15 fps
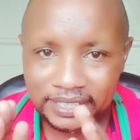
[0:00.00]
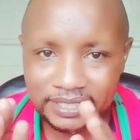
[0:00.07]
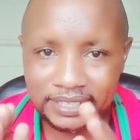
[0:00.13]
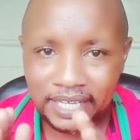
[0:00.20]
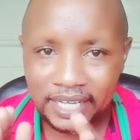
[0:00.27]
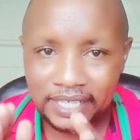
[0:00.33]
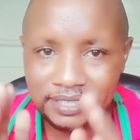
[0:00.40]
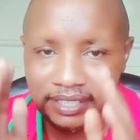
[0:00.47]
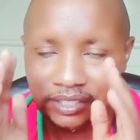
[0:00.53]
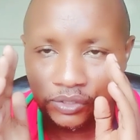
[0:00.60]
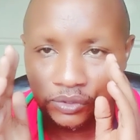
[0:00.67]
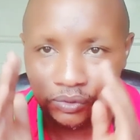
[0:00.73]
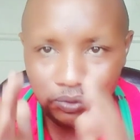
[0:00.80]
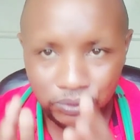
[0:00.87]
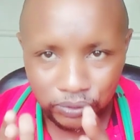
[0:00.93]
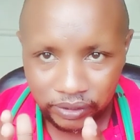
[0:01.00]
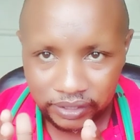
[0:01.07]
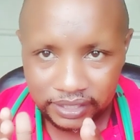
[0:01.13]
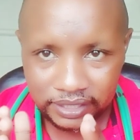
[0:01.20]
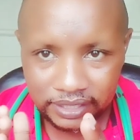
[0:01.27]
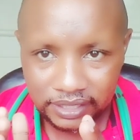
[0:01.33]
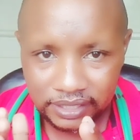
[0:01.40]
such as schools,
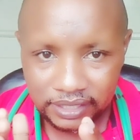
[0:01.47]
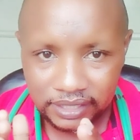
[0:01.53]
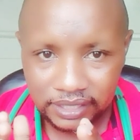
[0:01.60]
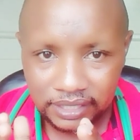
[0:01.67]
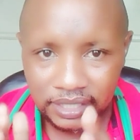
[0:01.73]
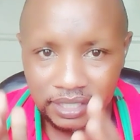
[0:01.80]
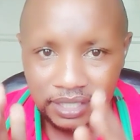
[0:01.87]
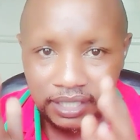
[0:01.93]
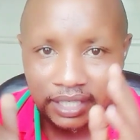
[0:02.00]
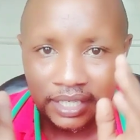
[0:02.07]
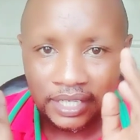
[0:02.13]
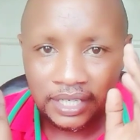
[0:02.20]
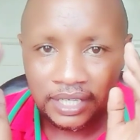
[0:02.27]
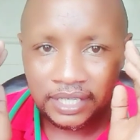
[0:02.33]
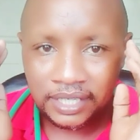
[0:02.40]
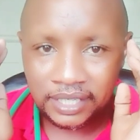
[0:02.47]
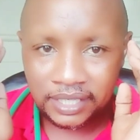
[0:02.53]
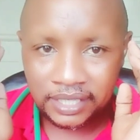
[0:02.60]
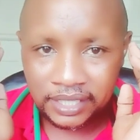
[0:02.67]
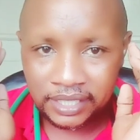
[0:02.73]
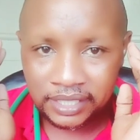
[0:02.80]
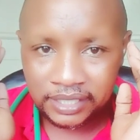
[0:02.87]

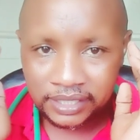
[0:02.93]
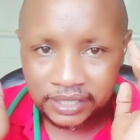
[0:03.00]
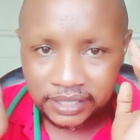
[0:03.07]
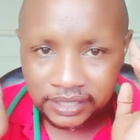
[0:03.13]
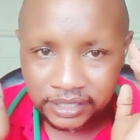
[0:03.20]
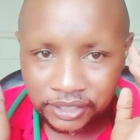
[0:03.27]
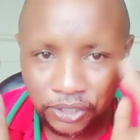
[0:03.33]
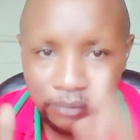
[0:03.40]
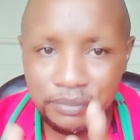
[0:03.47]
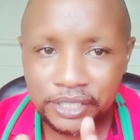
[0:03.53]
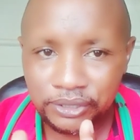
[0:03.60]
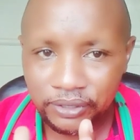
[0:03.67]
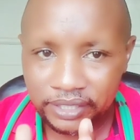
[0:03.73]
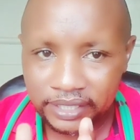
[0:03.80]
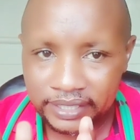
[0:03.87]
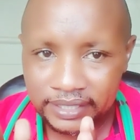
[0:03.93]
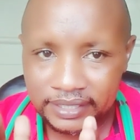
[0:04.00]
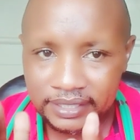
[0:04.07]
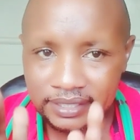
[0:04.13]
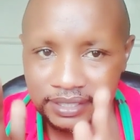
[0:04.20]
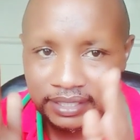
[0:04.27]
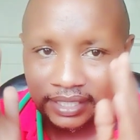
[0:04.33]

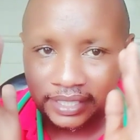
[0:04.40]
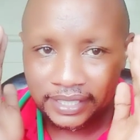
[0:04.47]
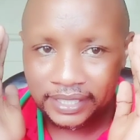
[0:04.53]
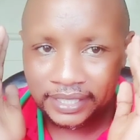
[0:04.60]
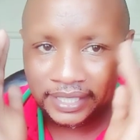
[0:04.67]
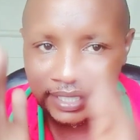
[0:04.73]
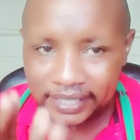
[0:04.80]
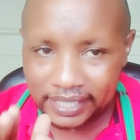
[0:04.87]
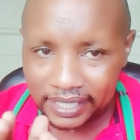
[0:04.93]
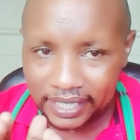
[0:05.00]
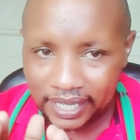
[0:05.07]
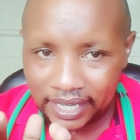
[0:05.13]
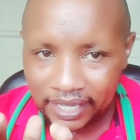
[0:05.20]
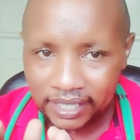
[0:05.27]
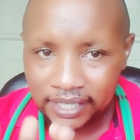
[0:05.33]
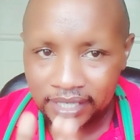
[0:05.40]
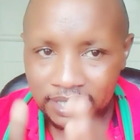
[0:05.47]
dormitories, daycare,